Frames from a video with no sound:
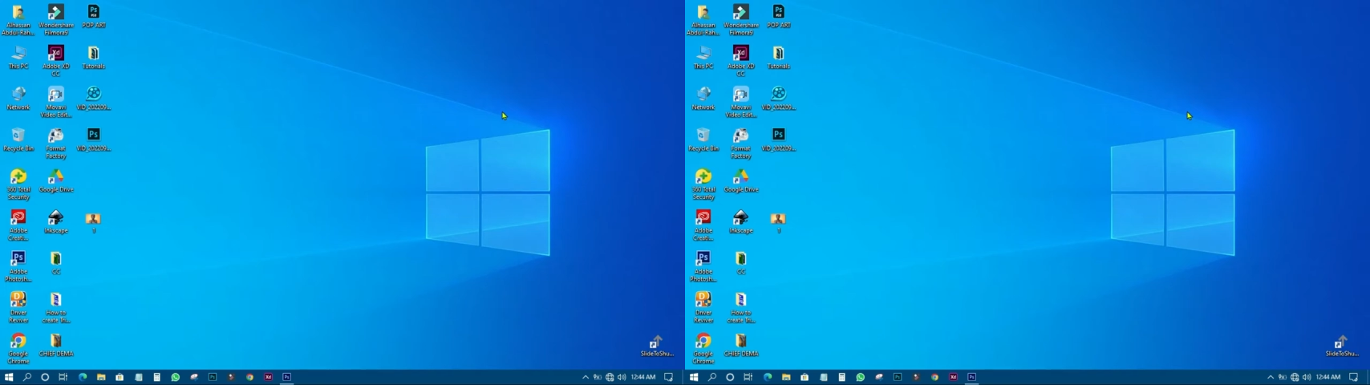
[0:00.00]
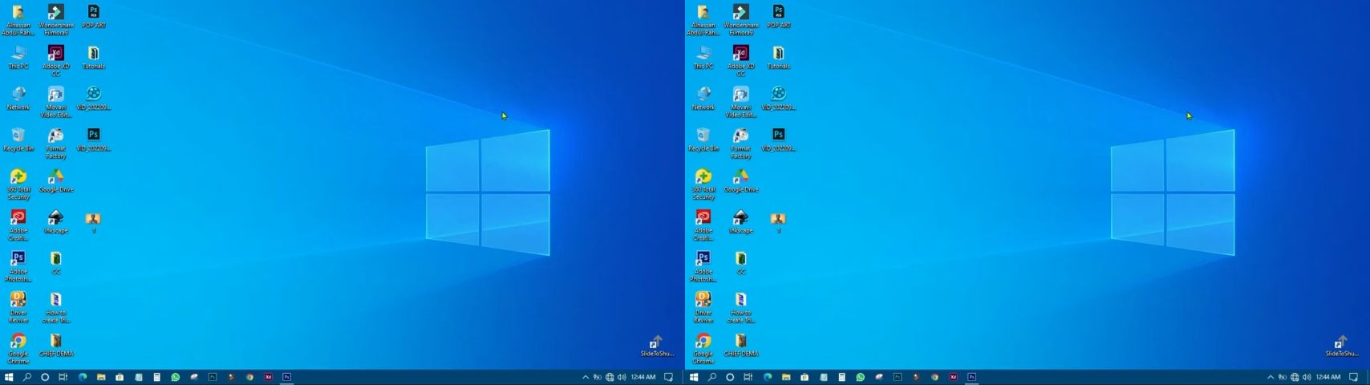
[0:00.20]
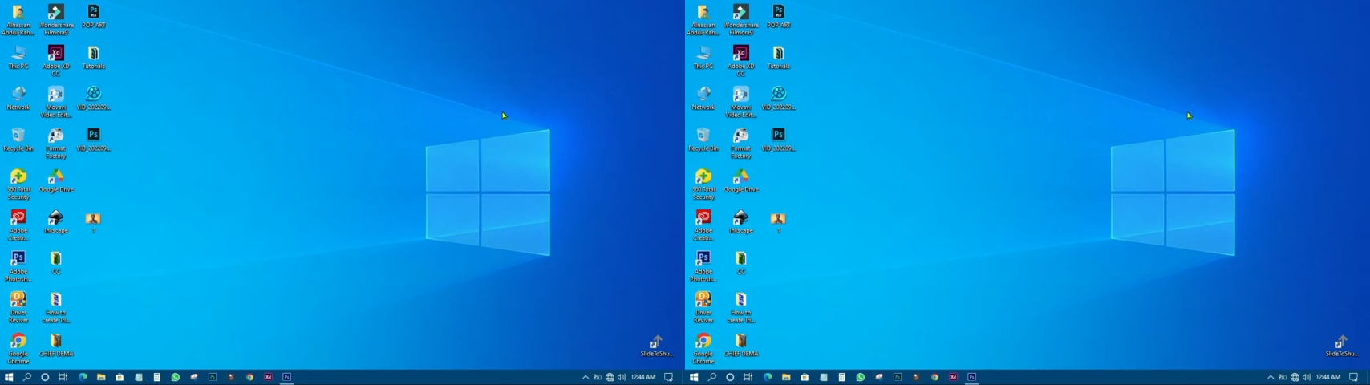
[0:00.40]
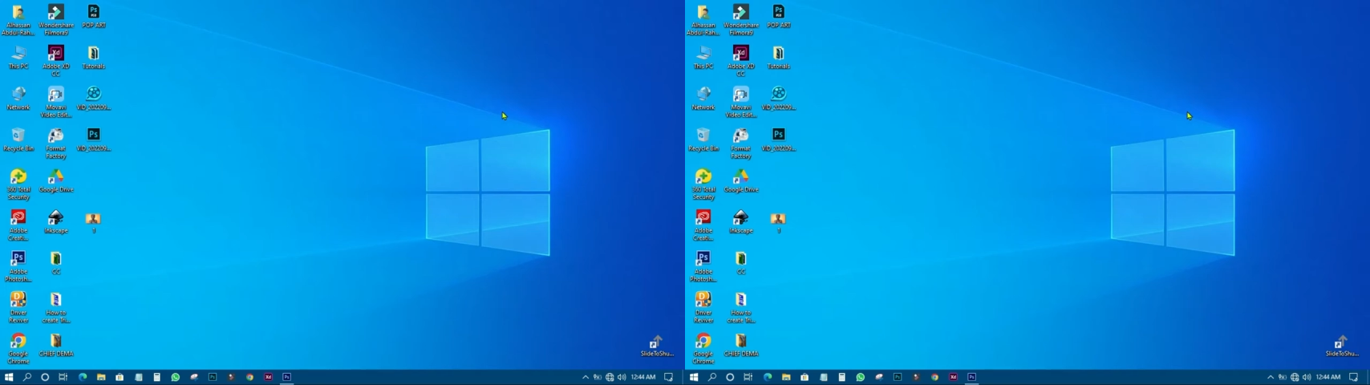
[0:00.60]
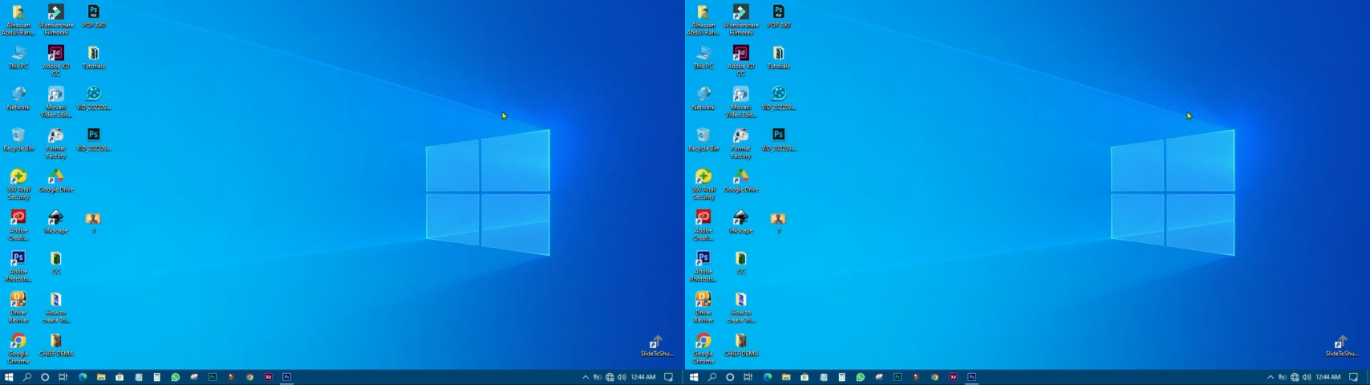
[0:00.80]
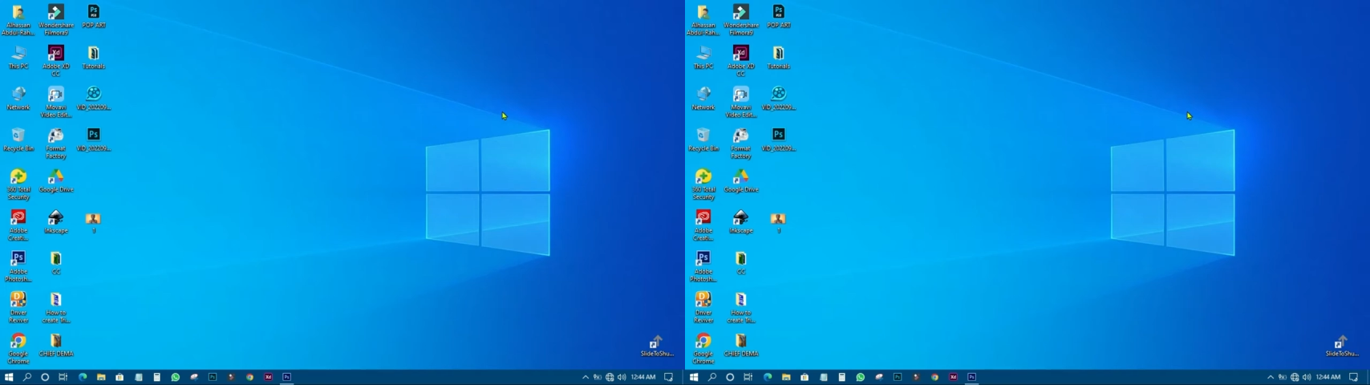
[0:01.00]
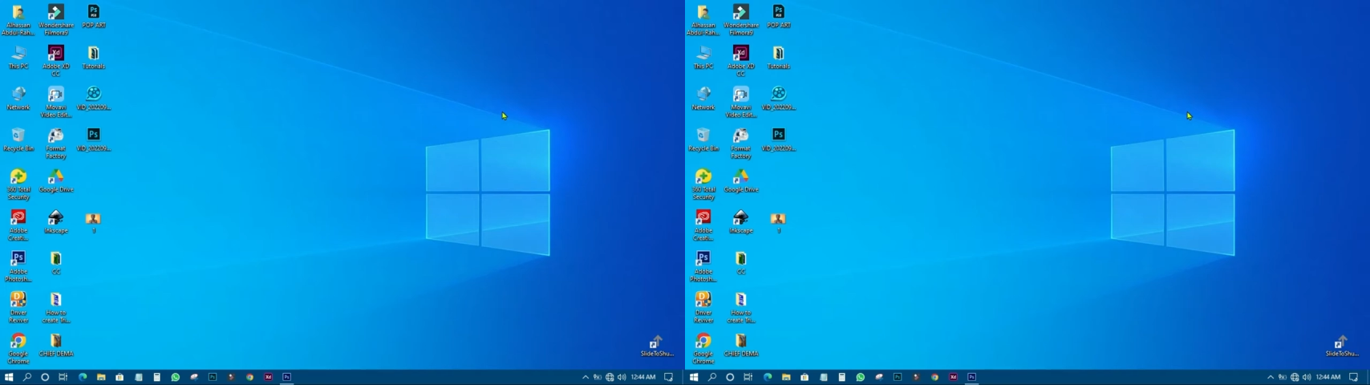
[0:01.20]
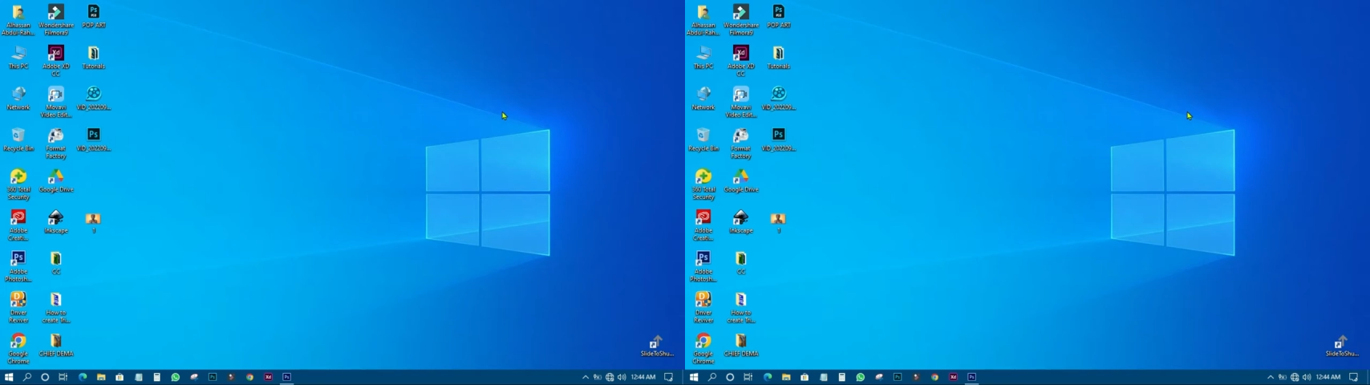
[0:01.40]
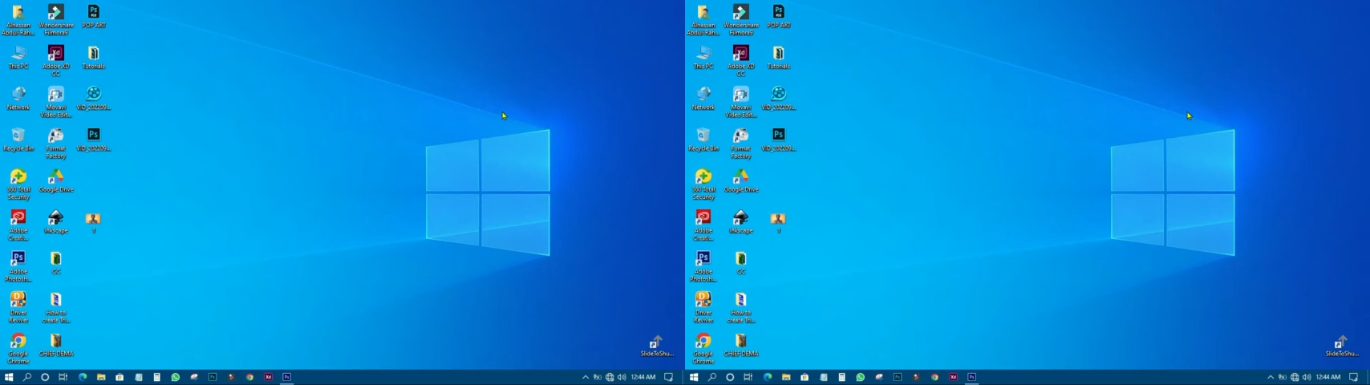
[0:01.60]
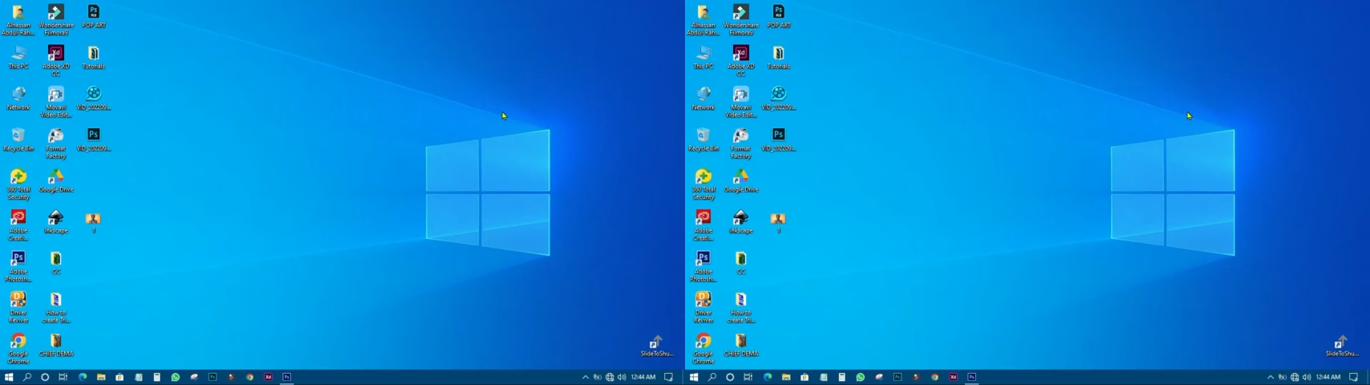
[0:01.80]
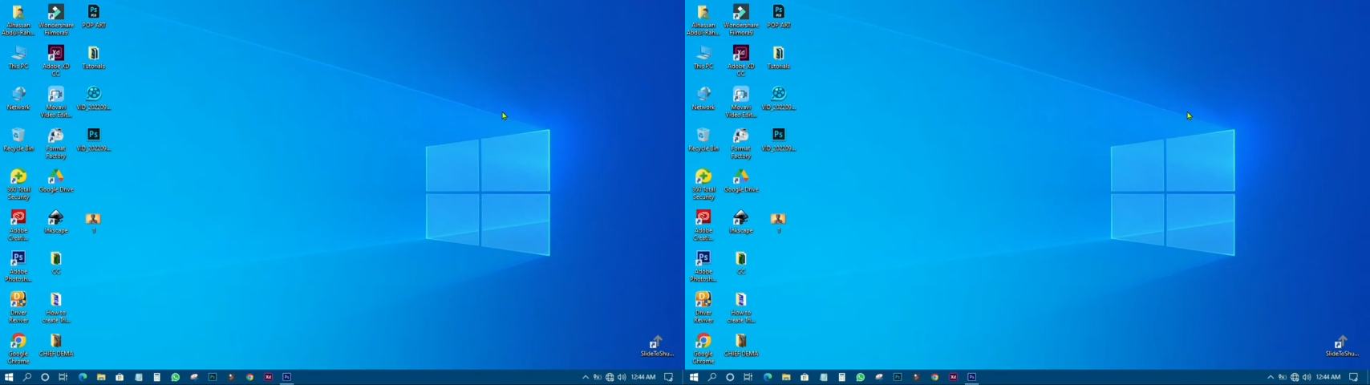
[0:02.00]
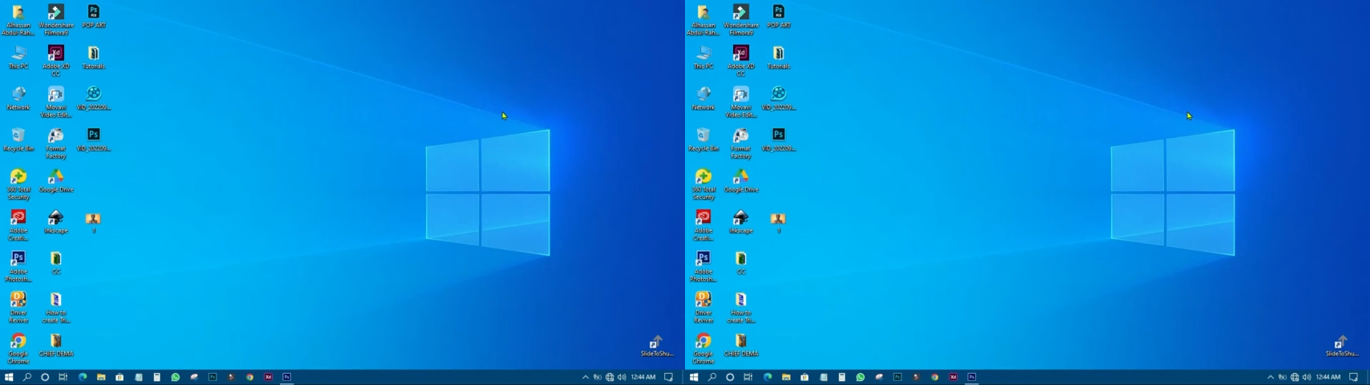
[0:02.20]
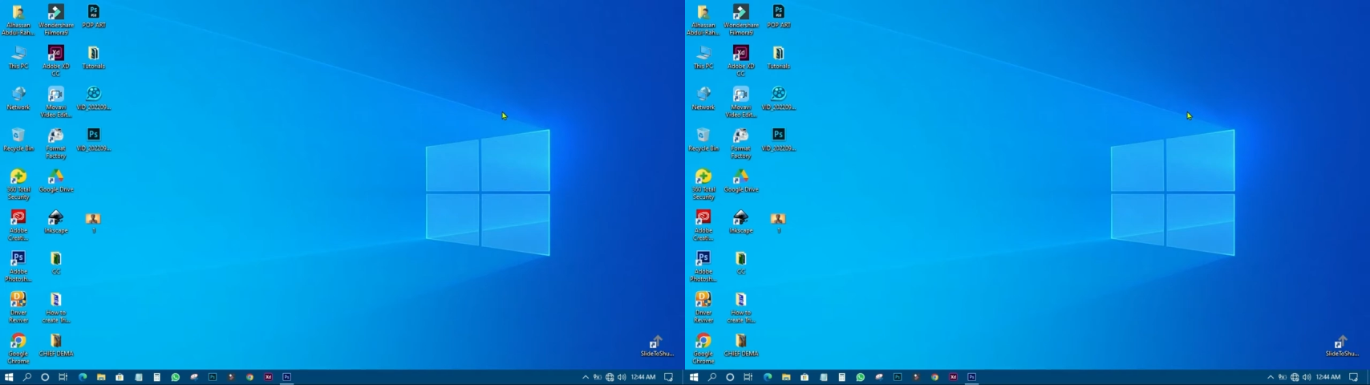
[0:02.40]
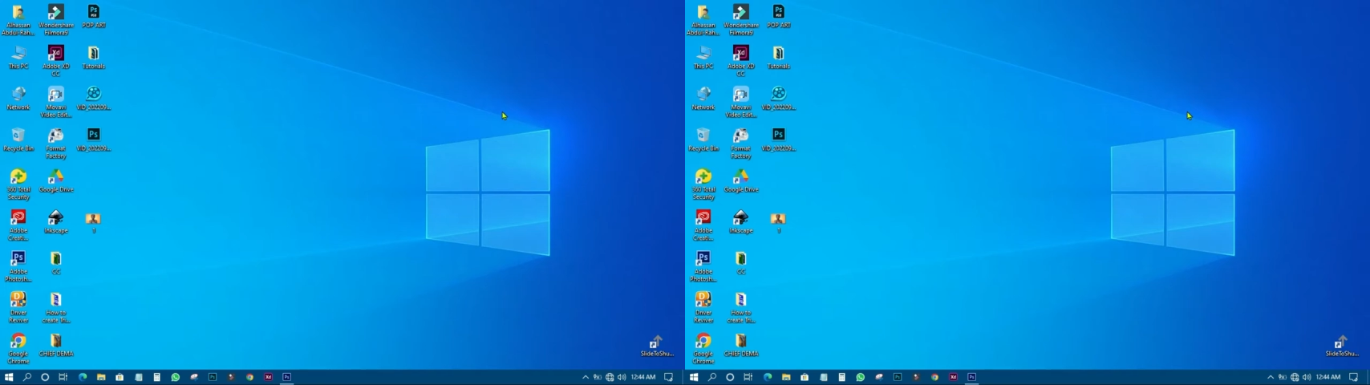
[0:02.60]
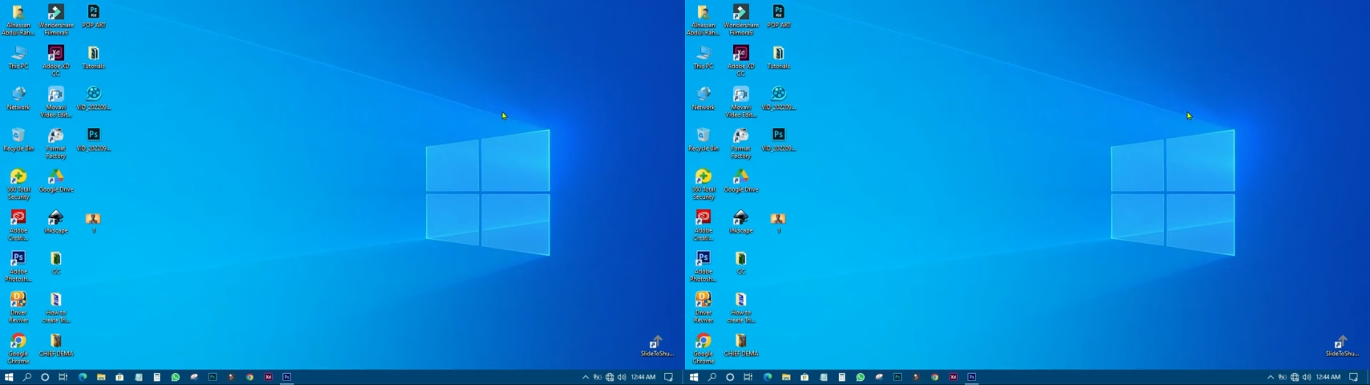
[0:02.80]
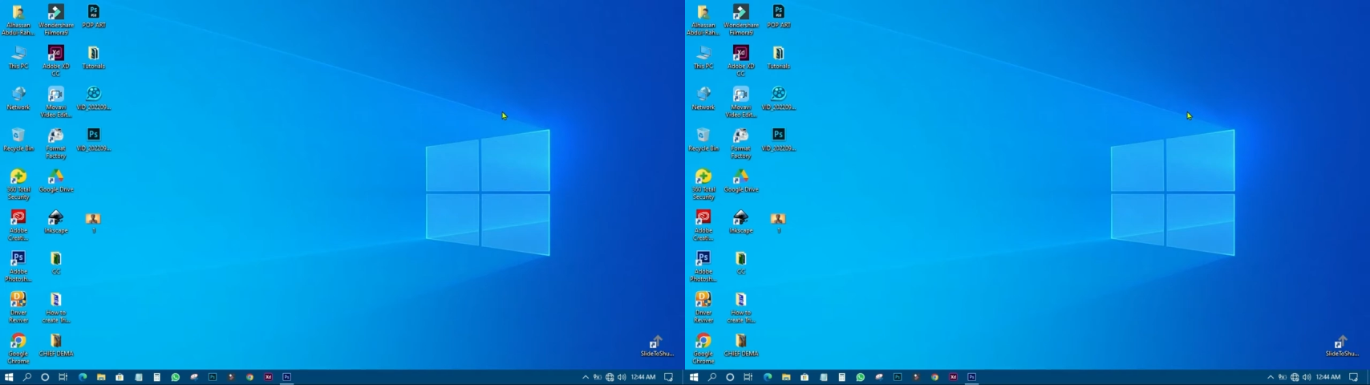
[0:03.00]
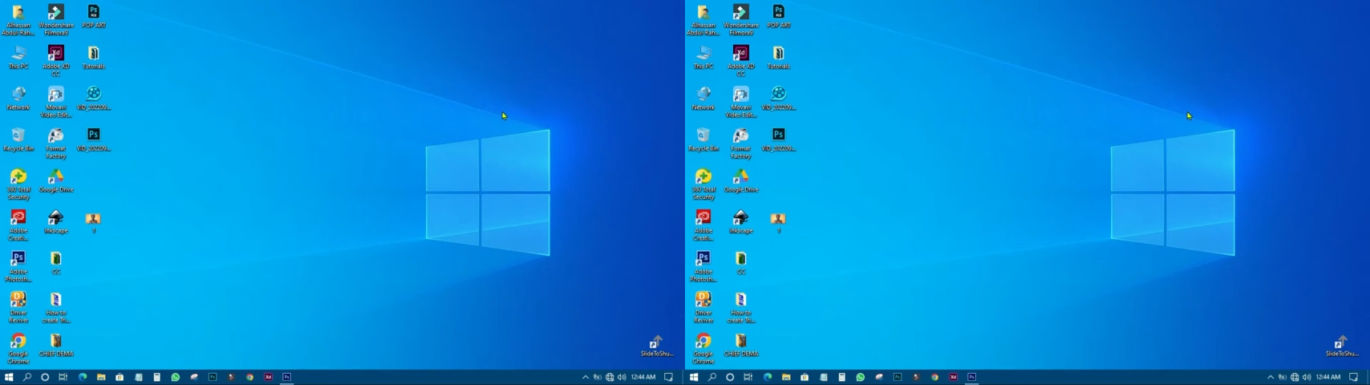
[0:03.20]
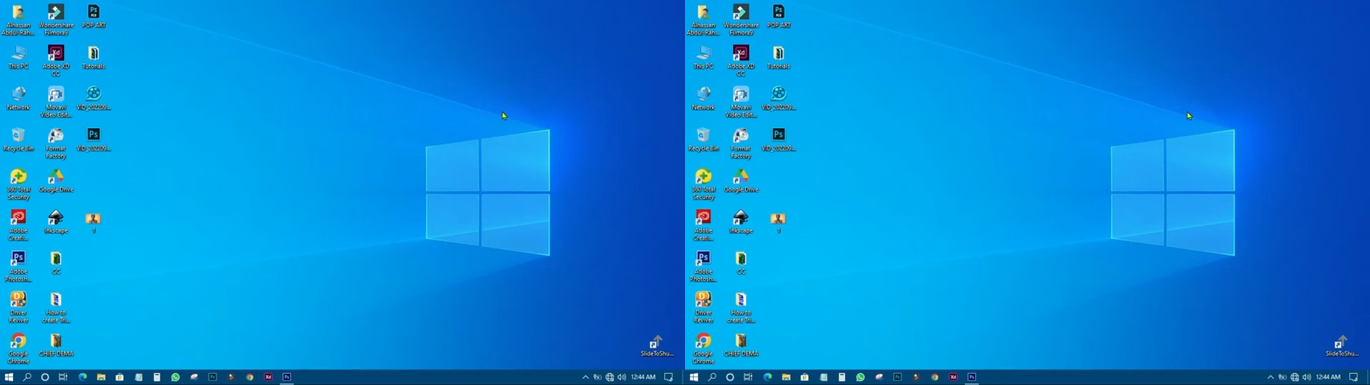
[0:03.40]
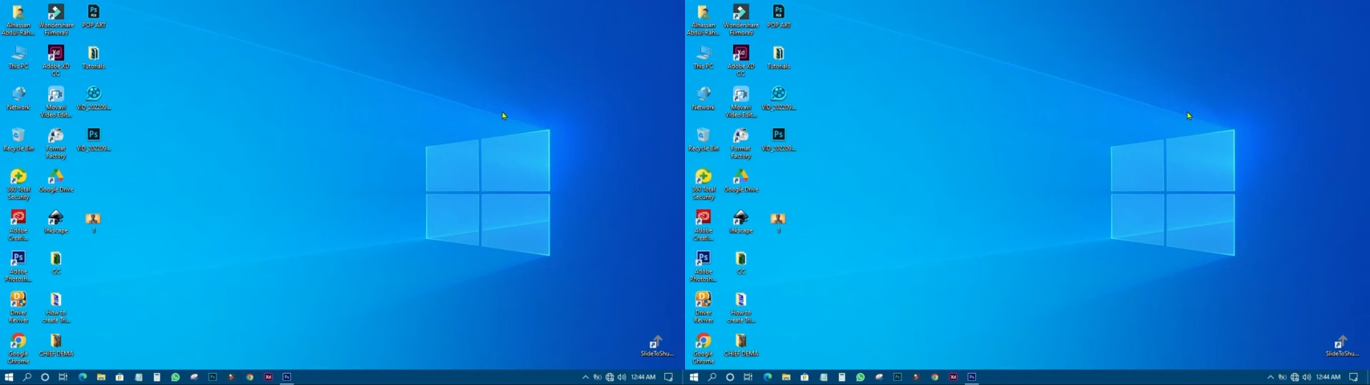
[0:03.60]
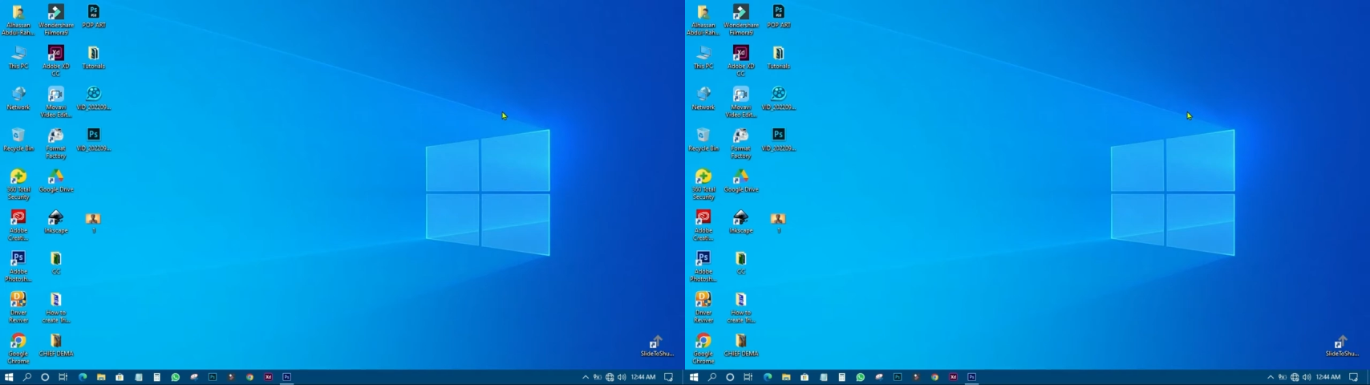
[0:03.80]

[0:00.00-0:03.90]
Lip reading: [unreadable: no face in view]